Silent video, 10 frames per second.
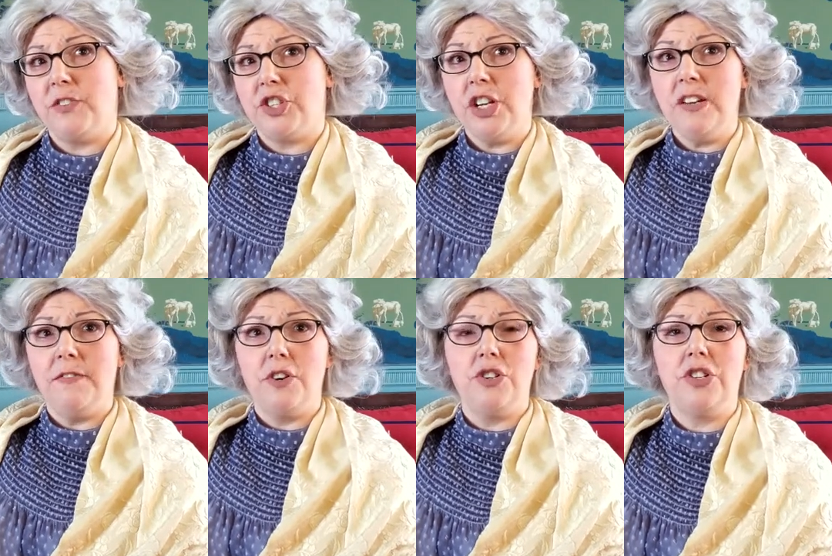Virginia
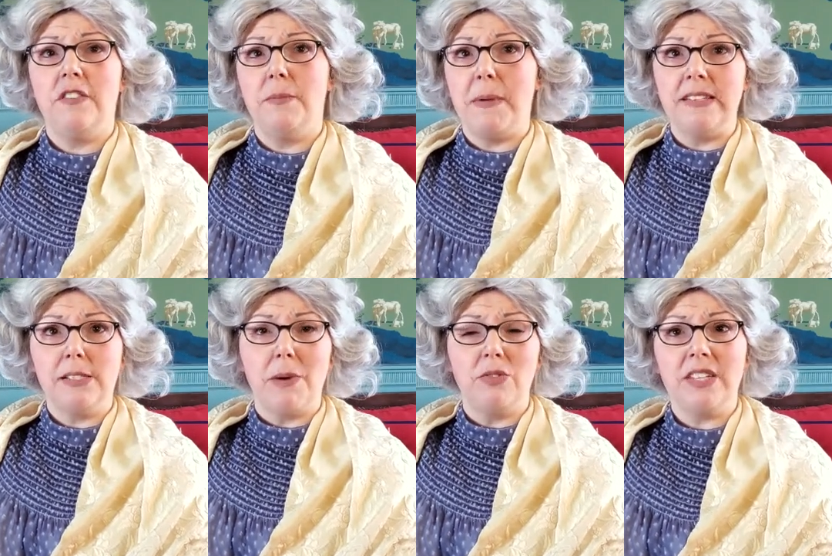version of the
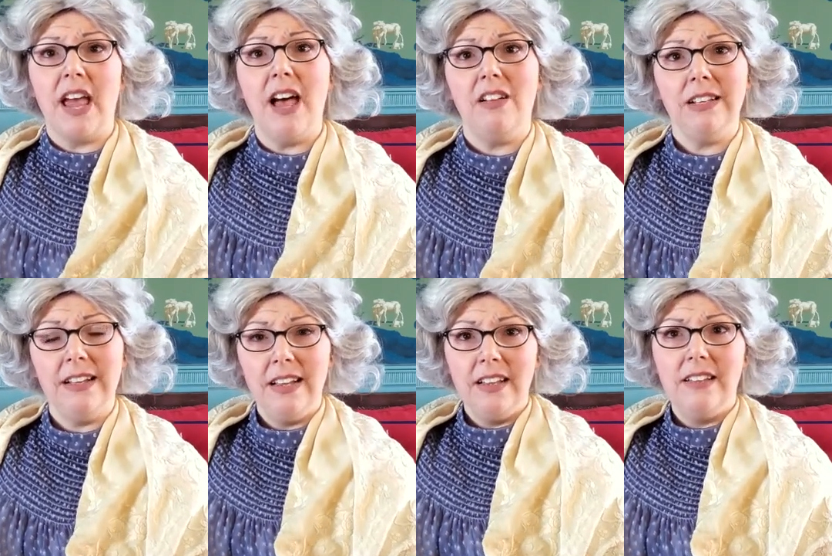Bates Motel,
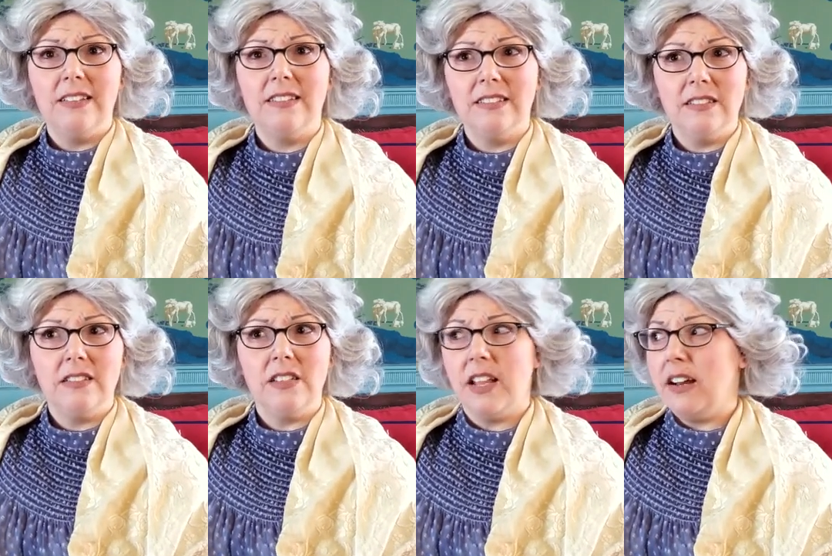
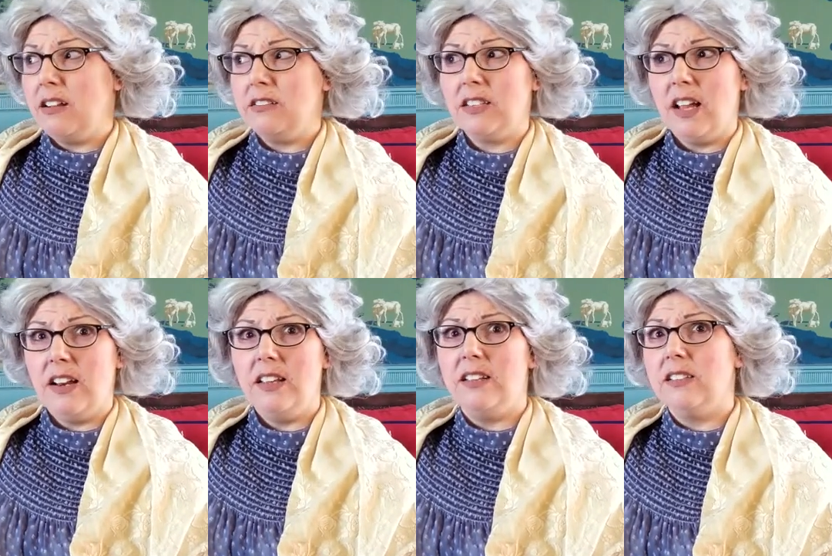do they know what that
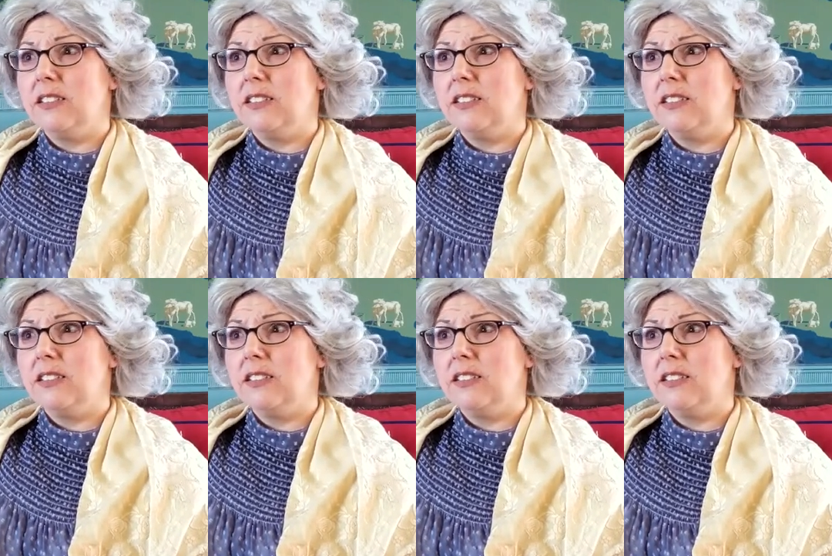is?